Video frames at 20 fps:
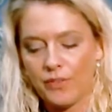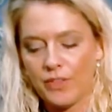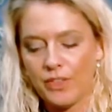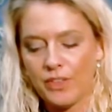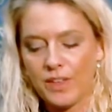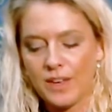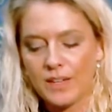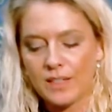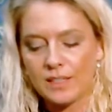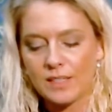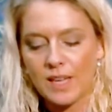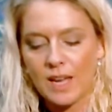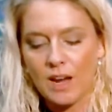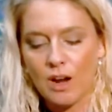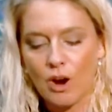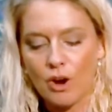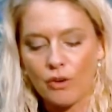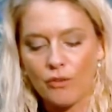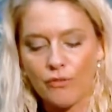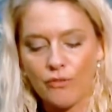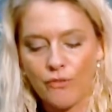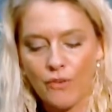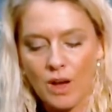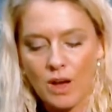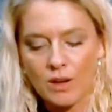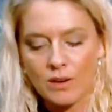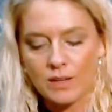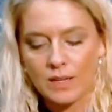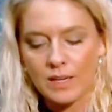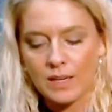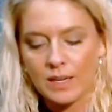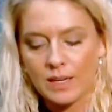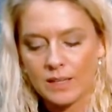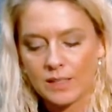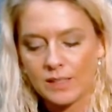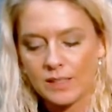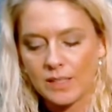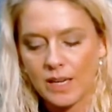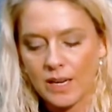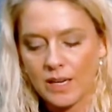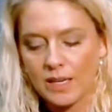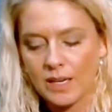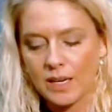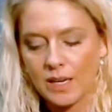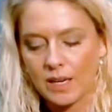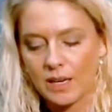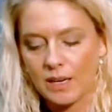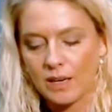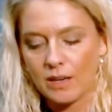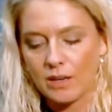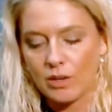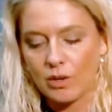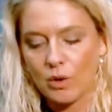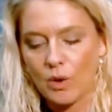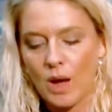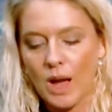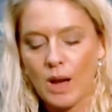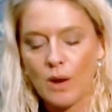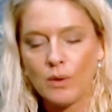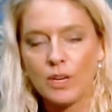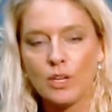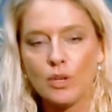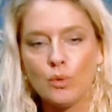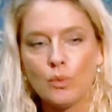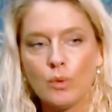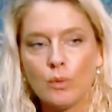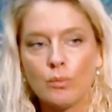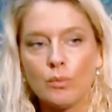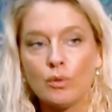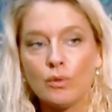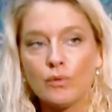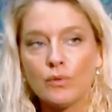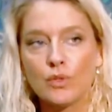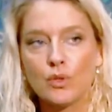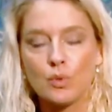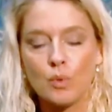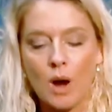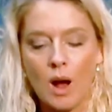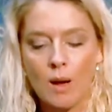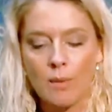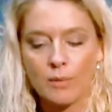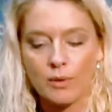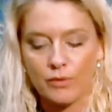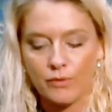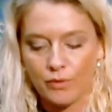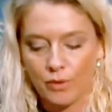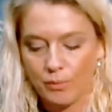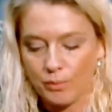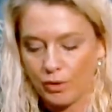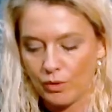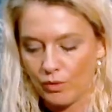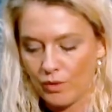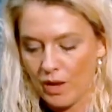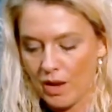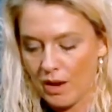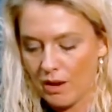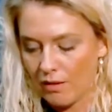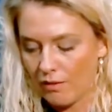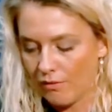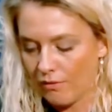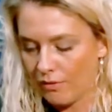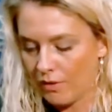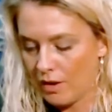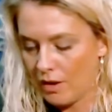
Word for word: The things that are fun and exciting. You know, how can you remove drama from your life?